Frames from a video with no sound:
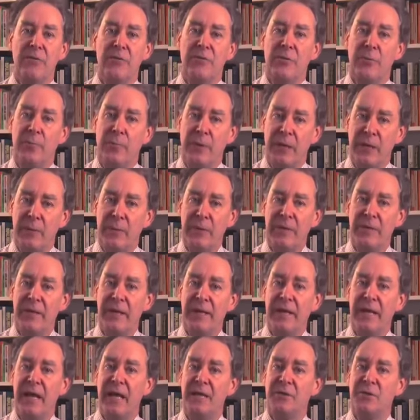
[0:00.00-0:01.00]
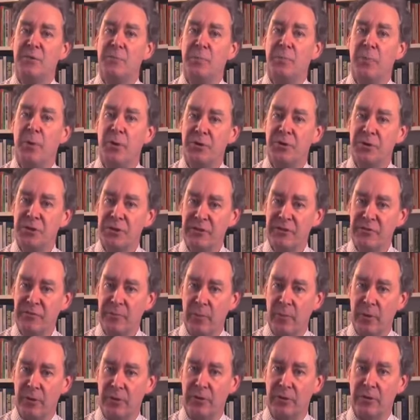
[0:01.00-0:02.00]
The baby then has a positive
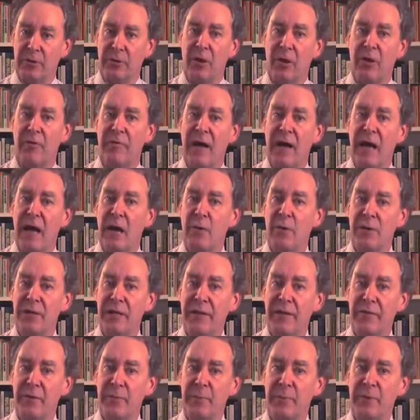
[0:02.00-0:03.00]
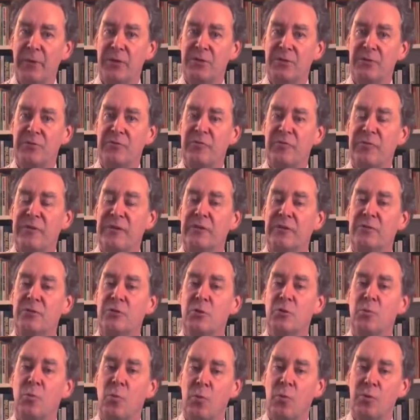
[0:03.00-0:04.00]
model of how another person feels
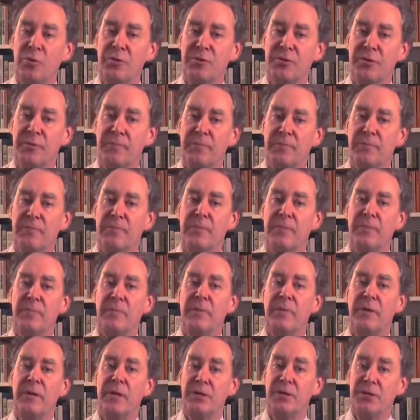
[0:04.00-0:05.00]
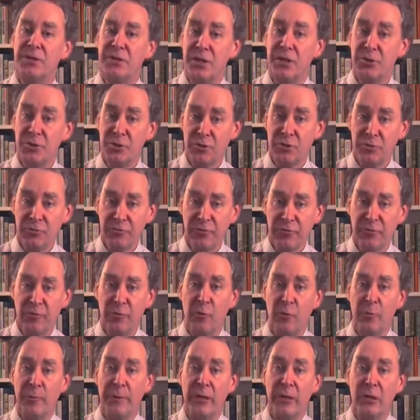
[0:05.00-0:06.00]
towards them, essential for
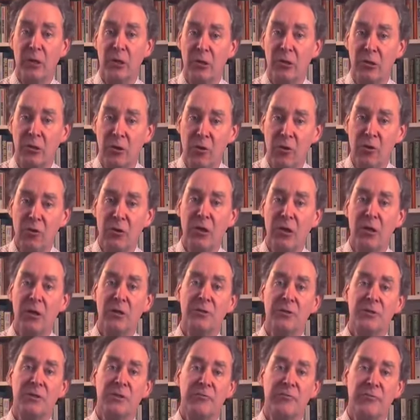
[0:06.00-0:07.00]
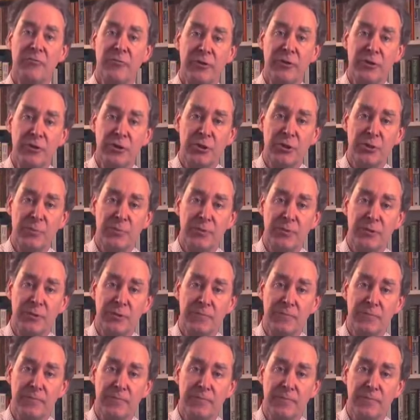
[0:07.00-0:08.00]
forming long-lasting friendships.